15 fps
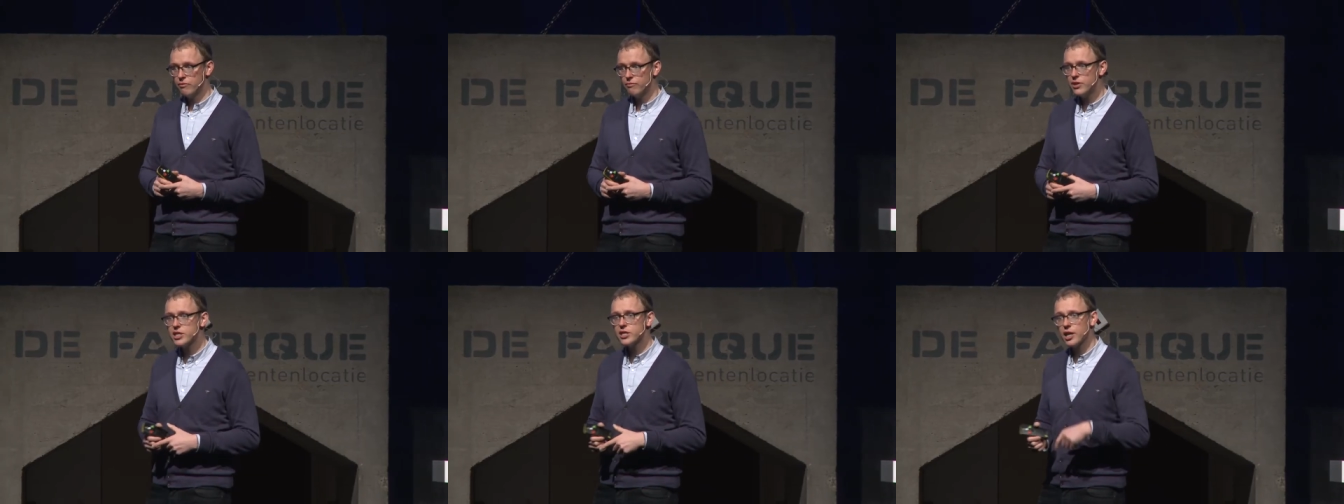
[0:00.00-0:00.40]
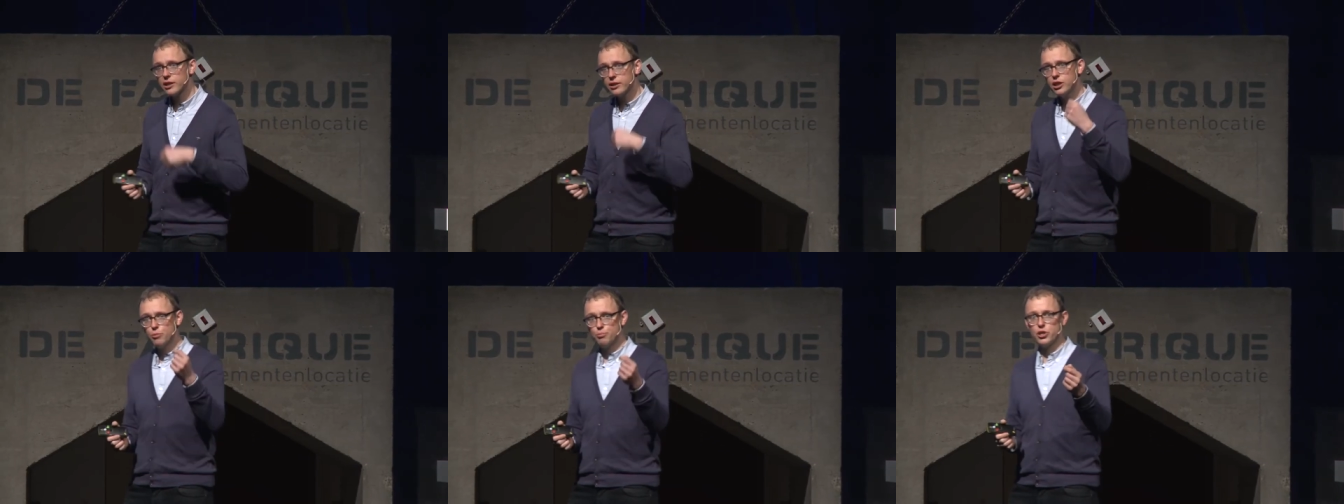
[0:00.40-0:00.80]
We
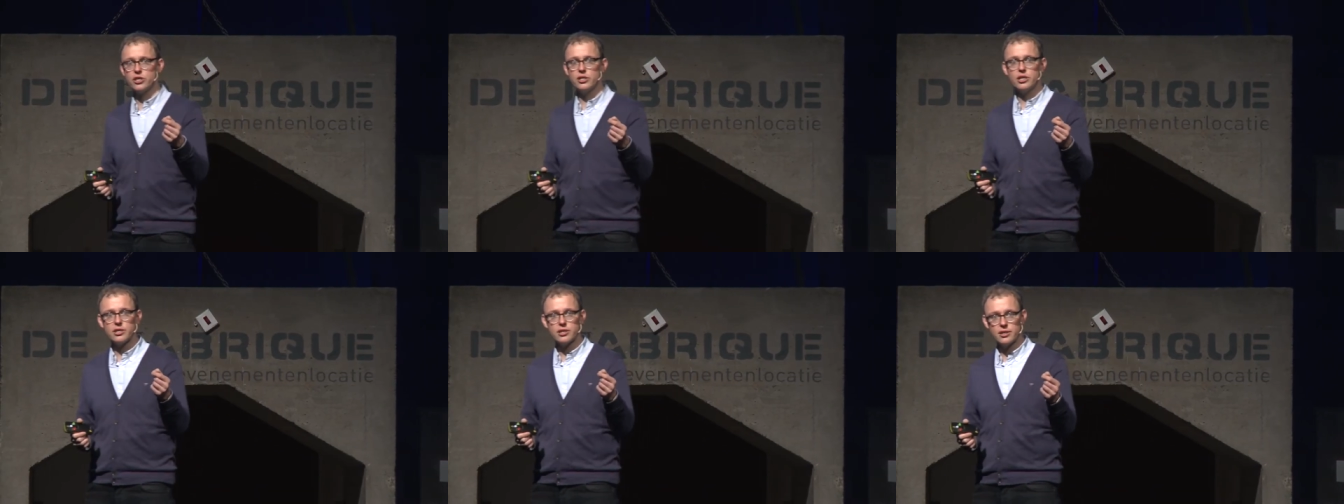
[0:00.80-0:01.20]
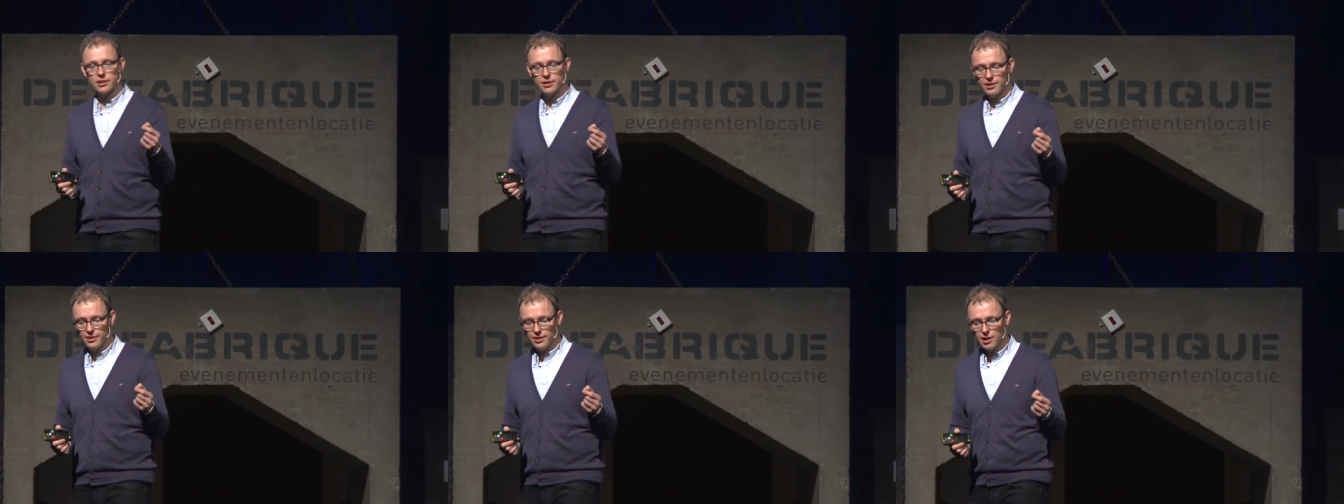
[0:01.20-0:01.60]
started in the business
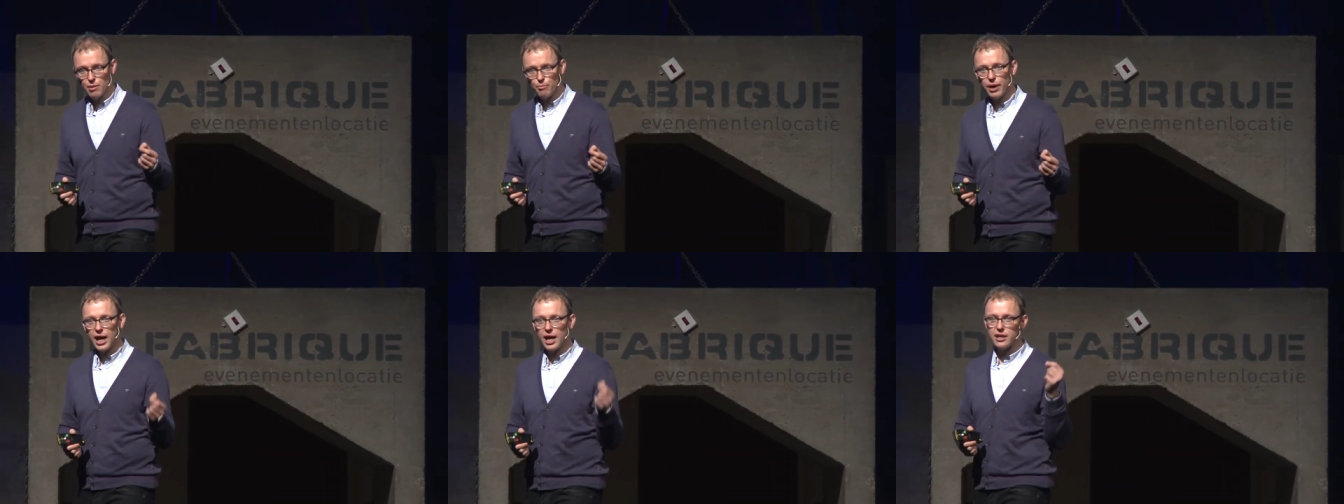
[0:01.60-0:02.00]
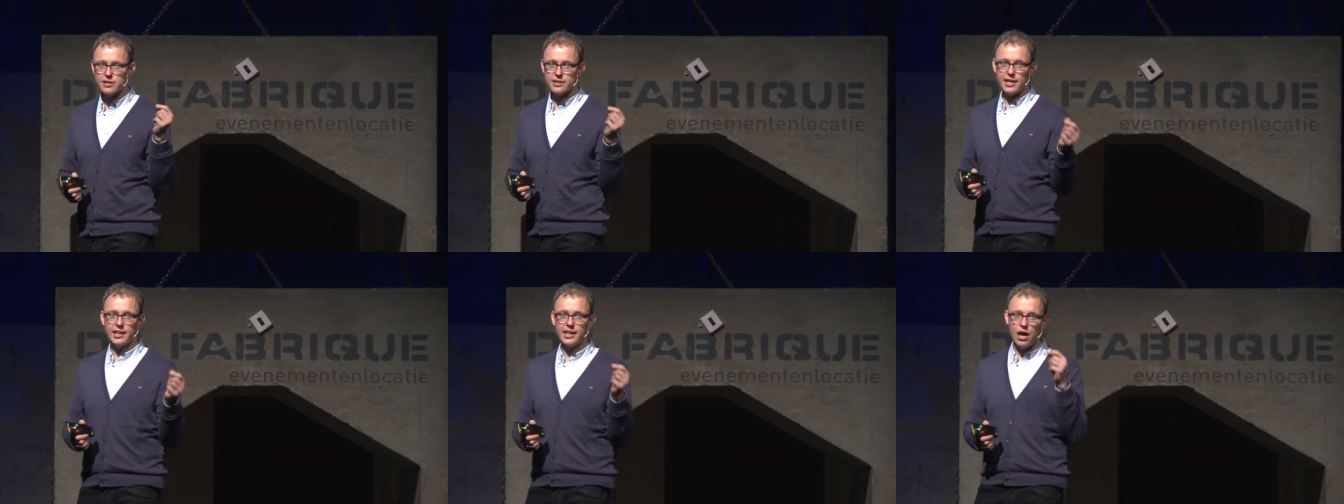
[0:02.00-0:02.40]
by
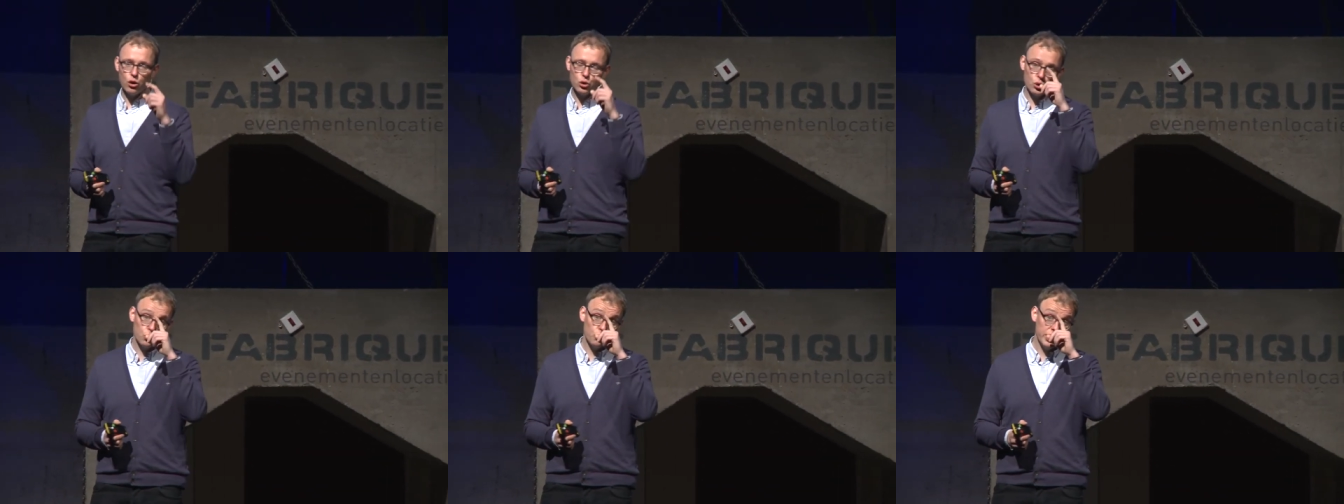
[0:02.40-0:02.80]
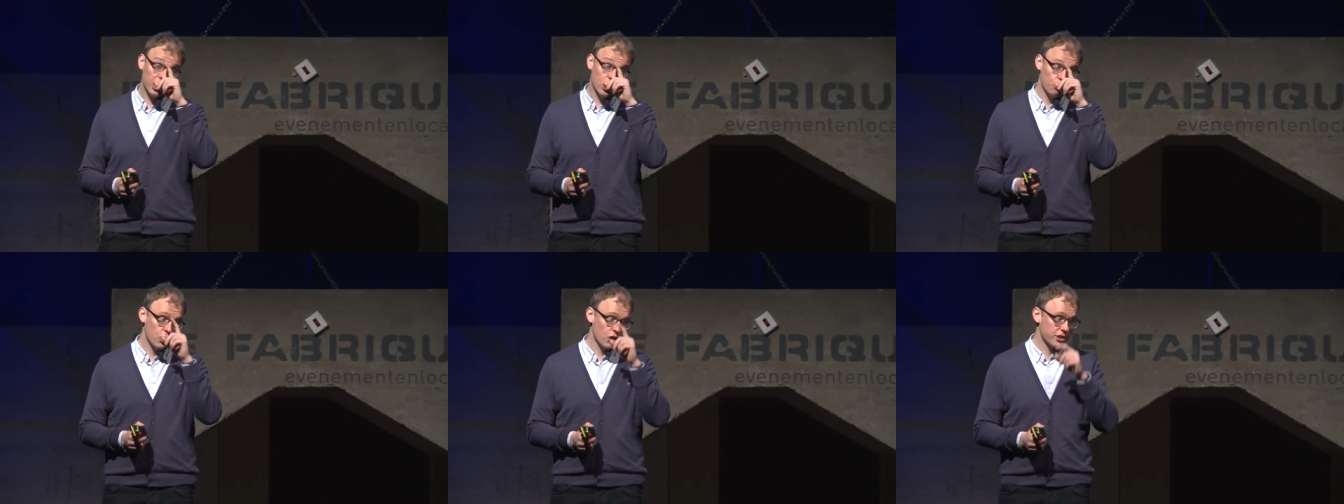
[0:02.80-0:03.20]
understanding how to do
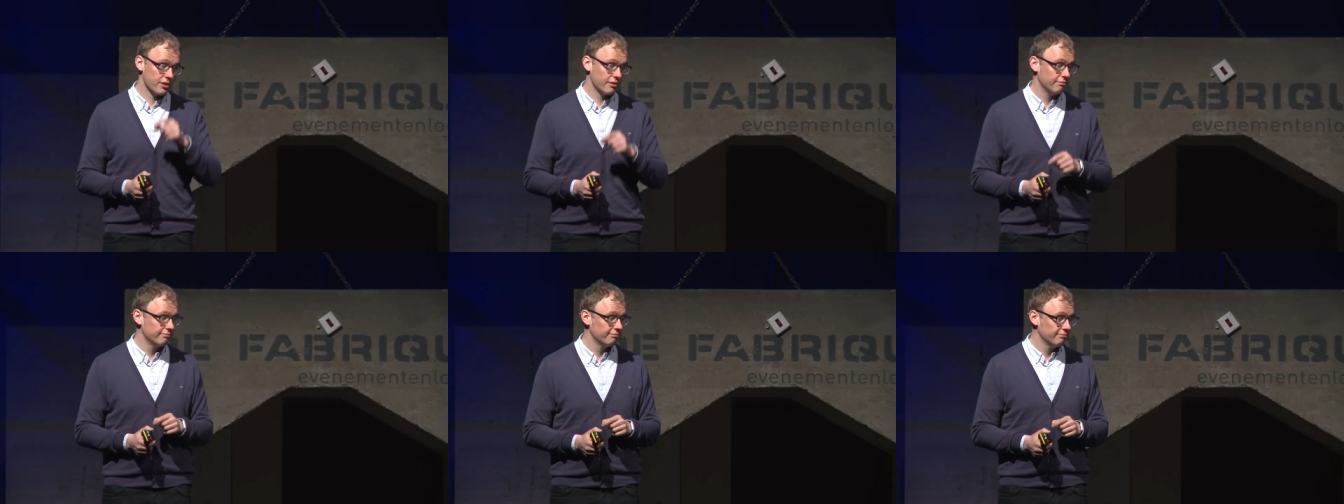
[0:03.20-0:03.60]
e-commerce.